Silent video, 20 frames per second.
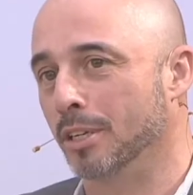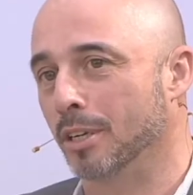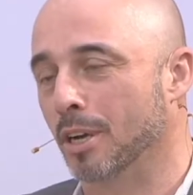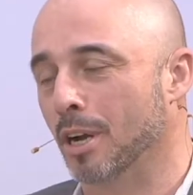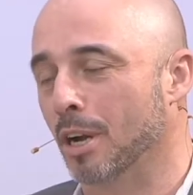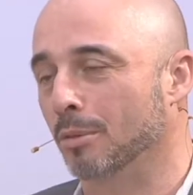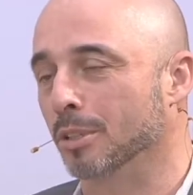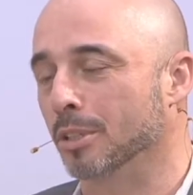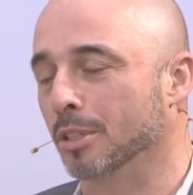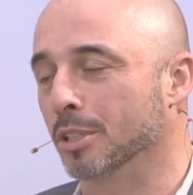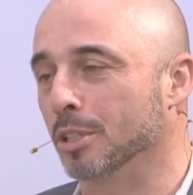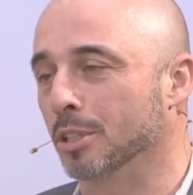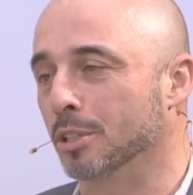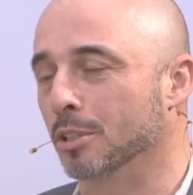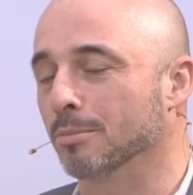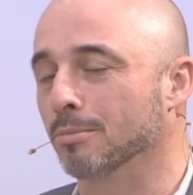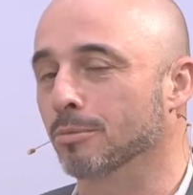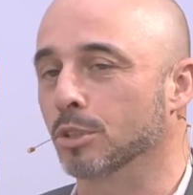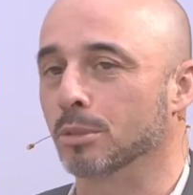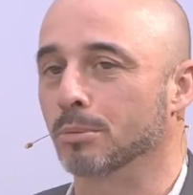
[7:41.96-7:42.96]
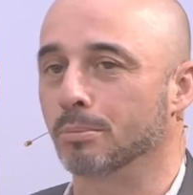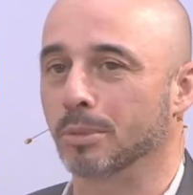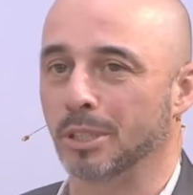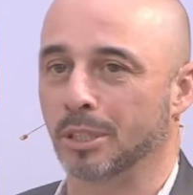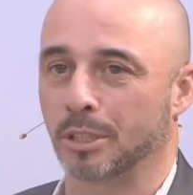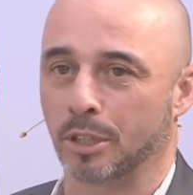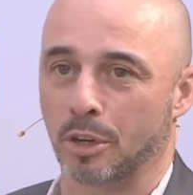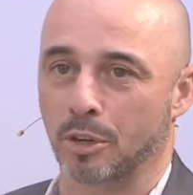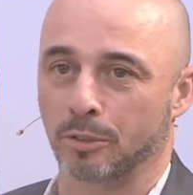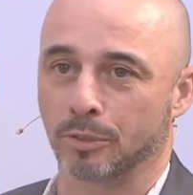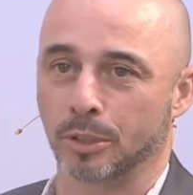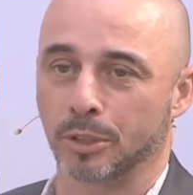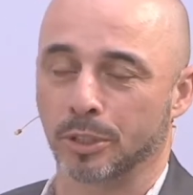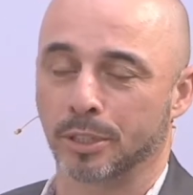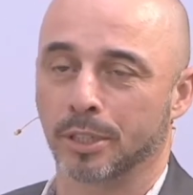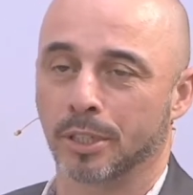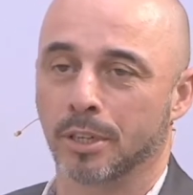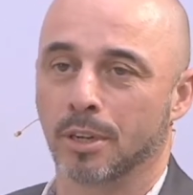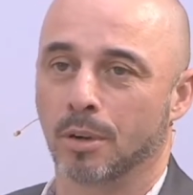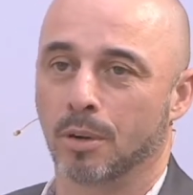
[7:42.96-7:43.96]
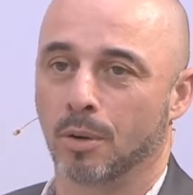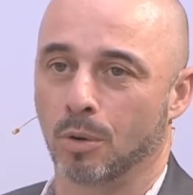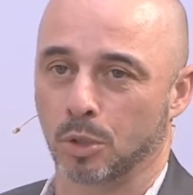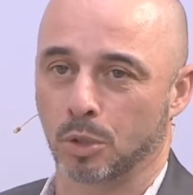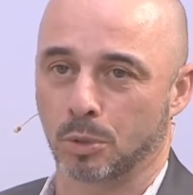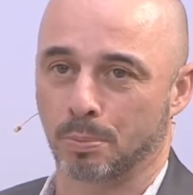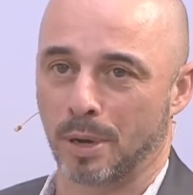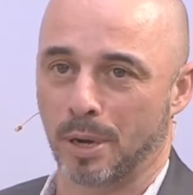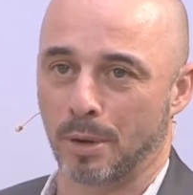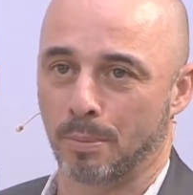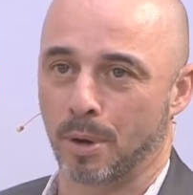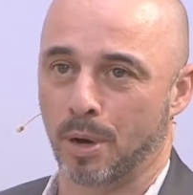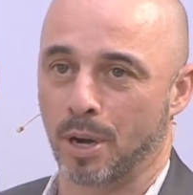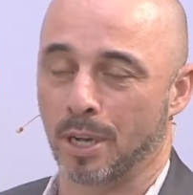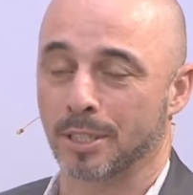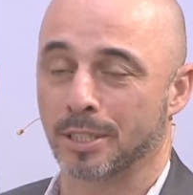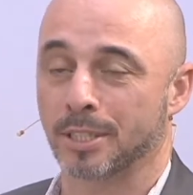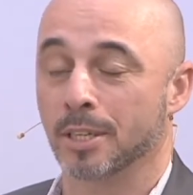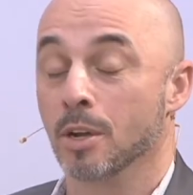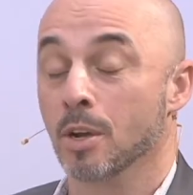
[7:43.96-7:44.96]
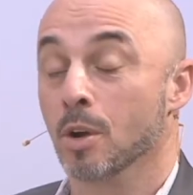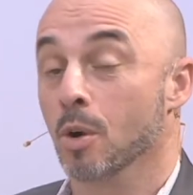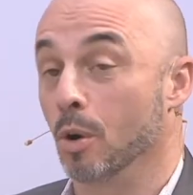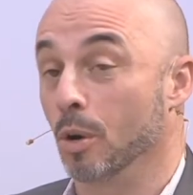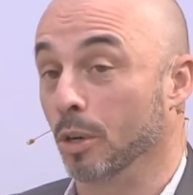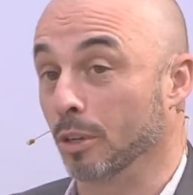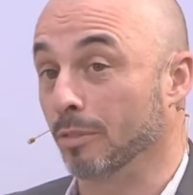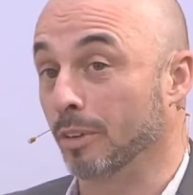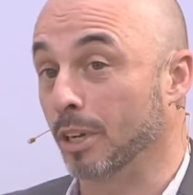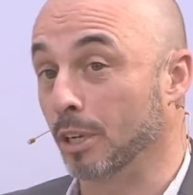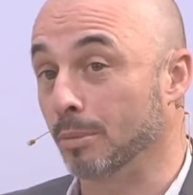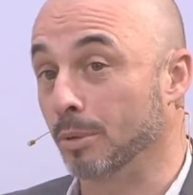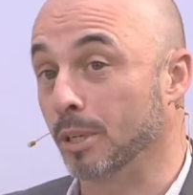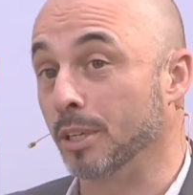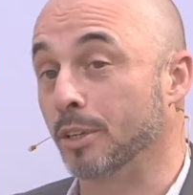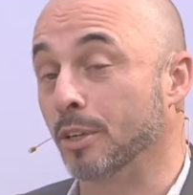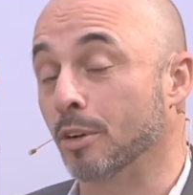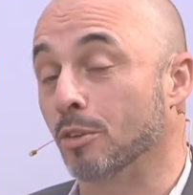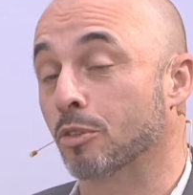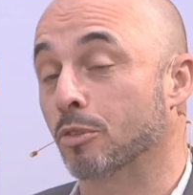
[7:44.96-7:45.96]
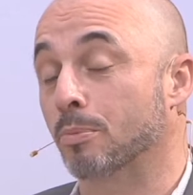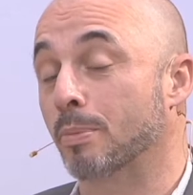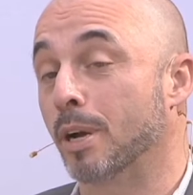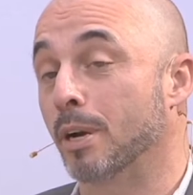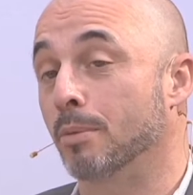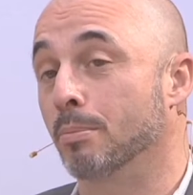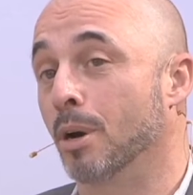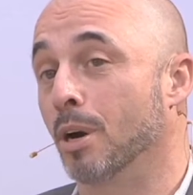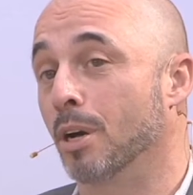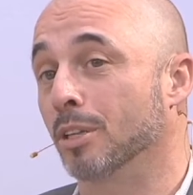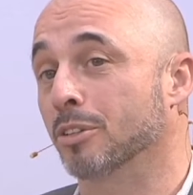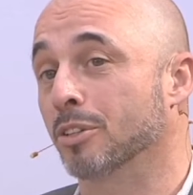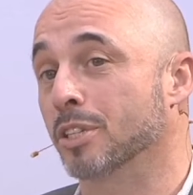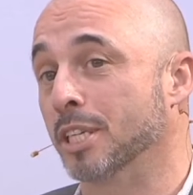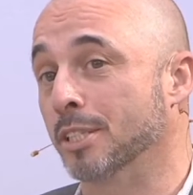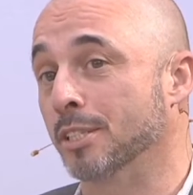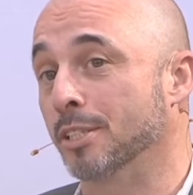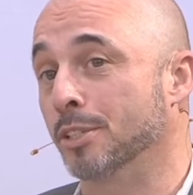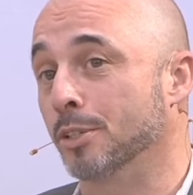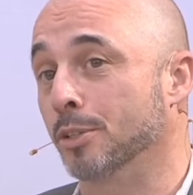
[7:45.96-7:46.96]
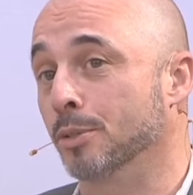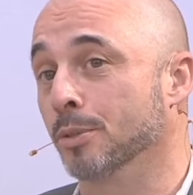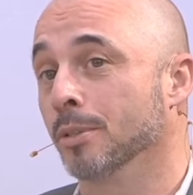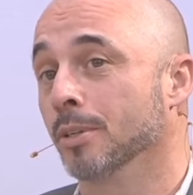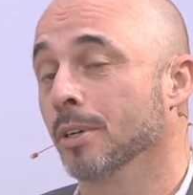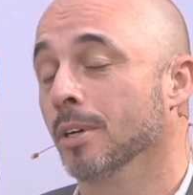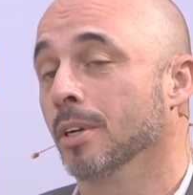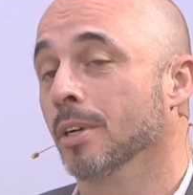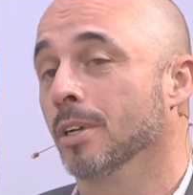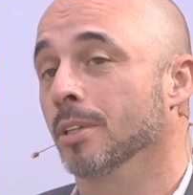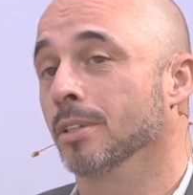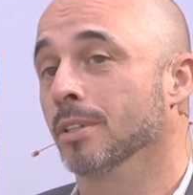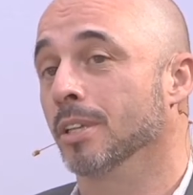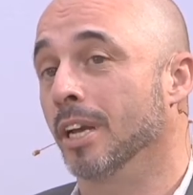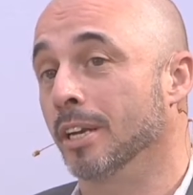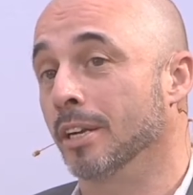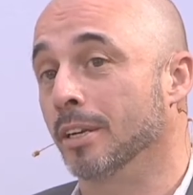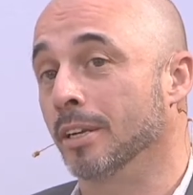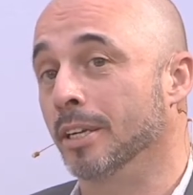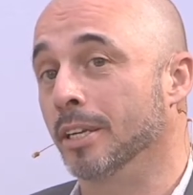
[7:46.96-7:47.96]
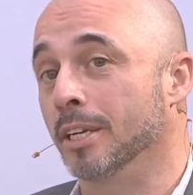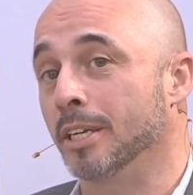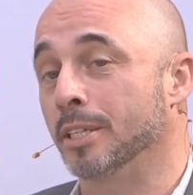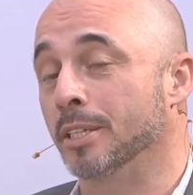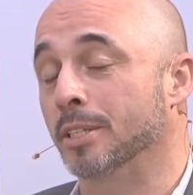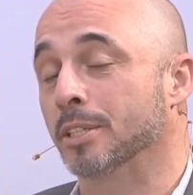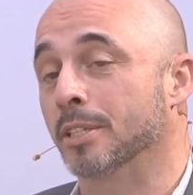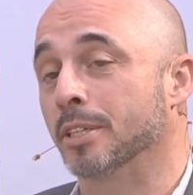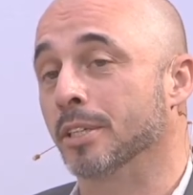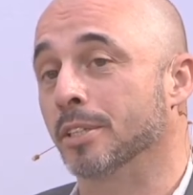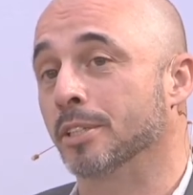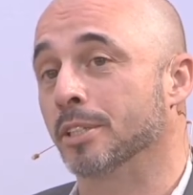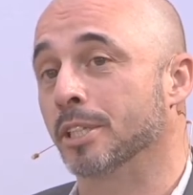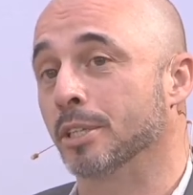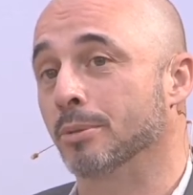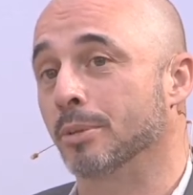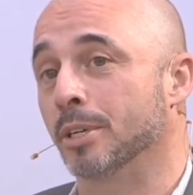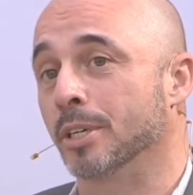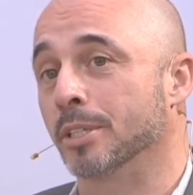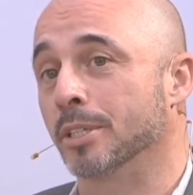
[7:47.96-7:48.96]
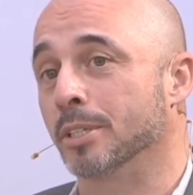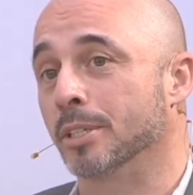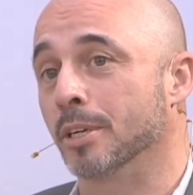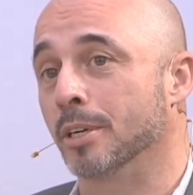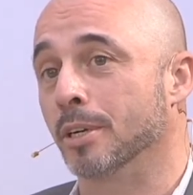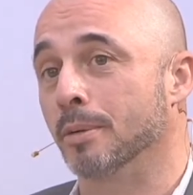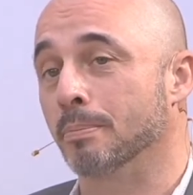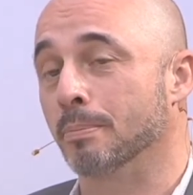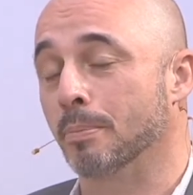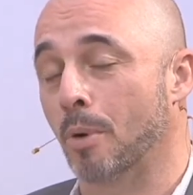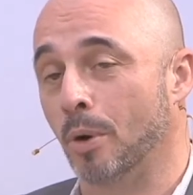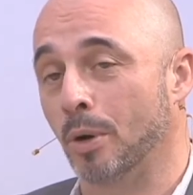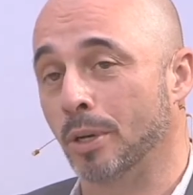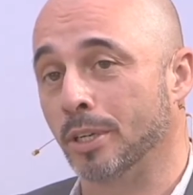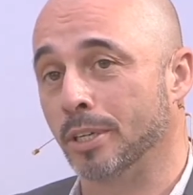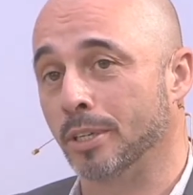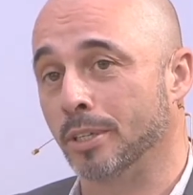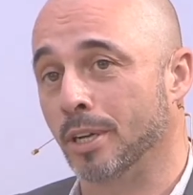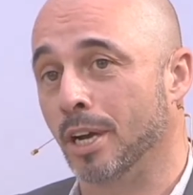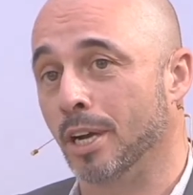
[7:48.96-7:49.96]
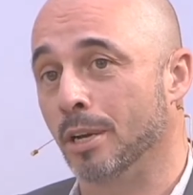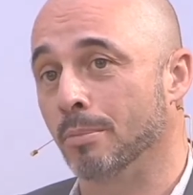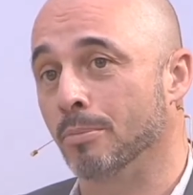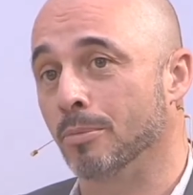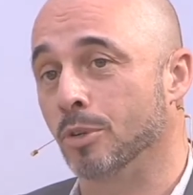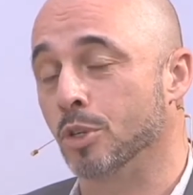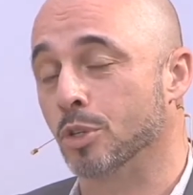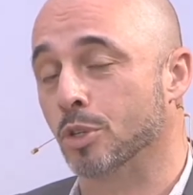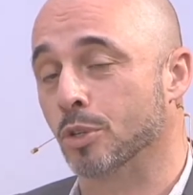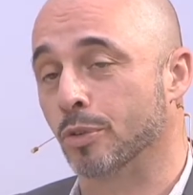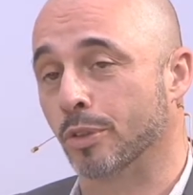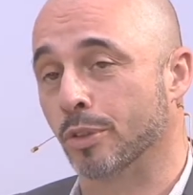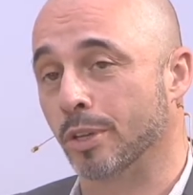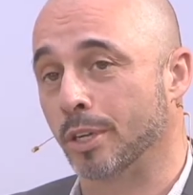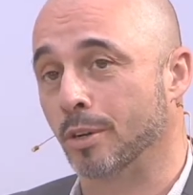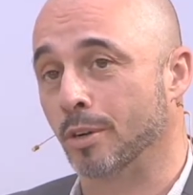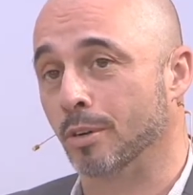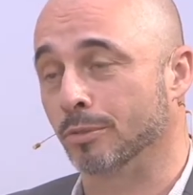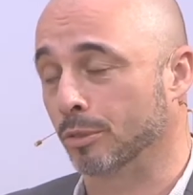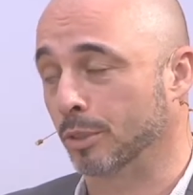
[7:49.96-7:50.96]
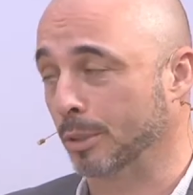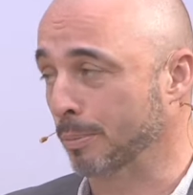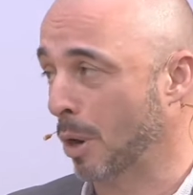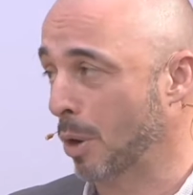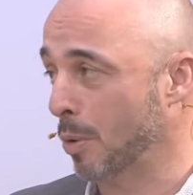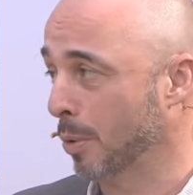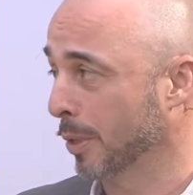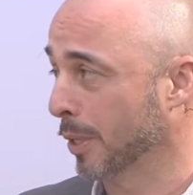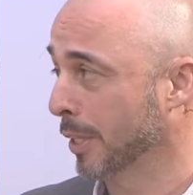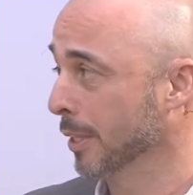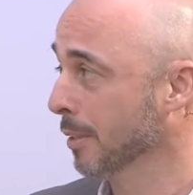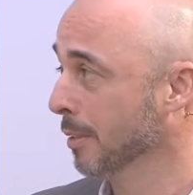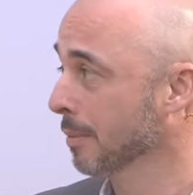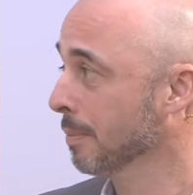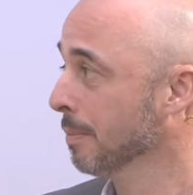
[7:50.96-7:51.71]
the current system, would it be service or spare parts, or the availability of spare parts hits you, then it's a serious point in time you should think of repowering.